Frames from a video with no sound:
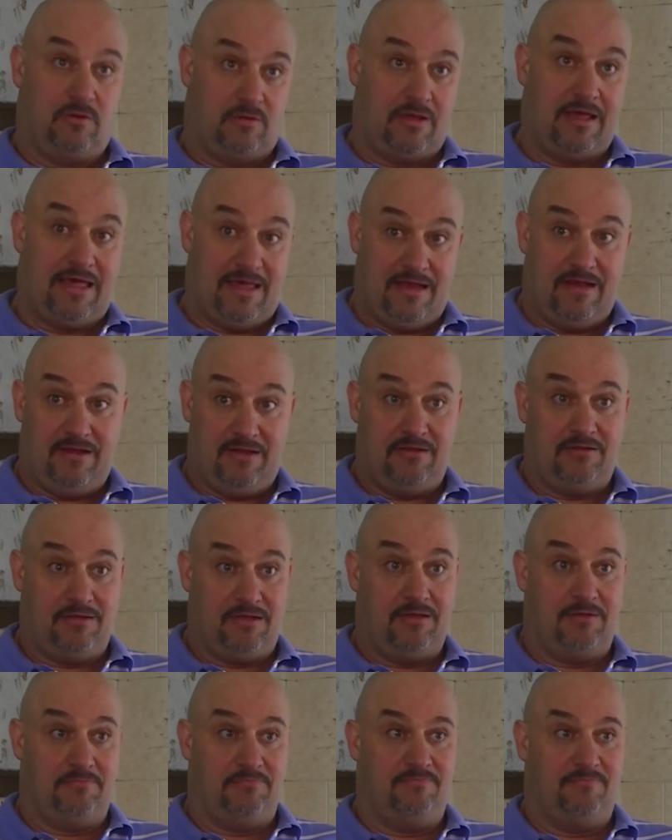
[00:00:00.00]
had
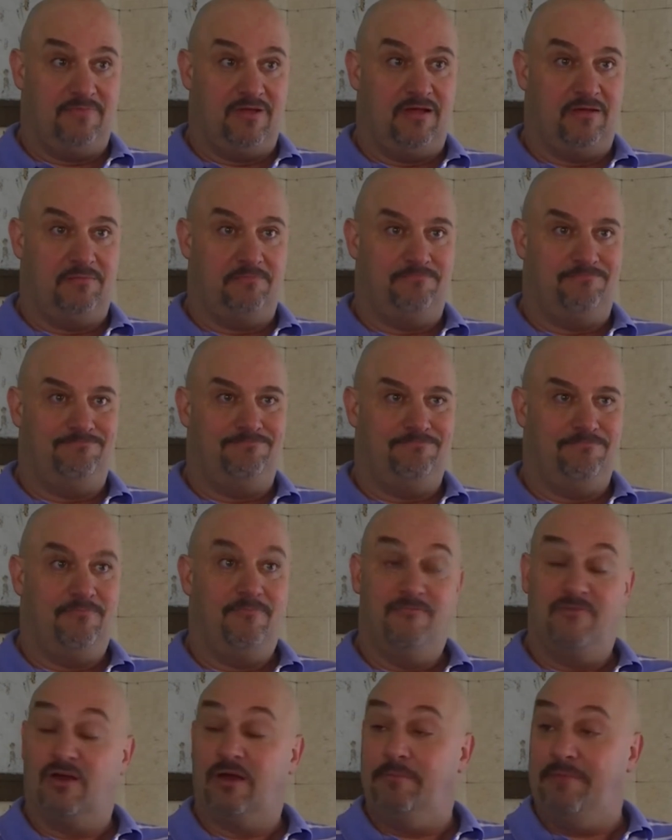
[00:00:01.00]
a
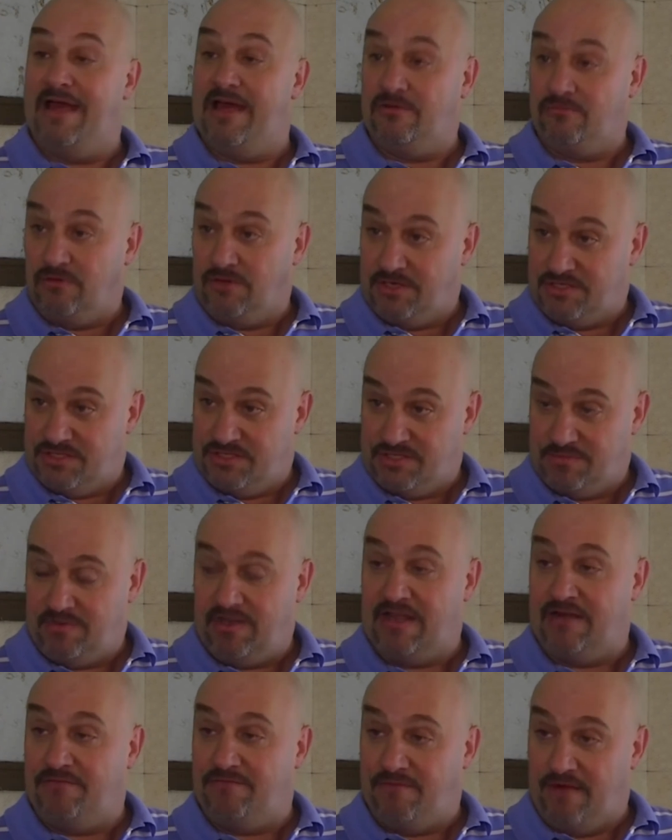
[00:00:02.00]
very bad relationship, a
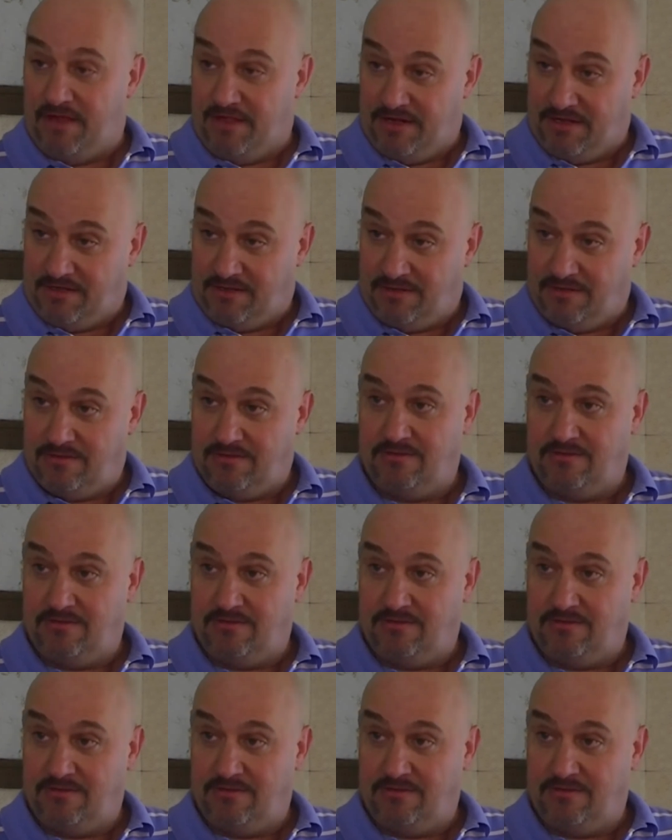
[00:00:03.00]
lot of fighting,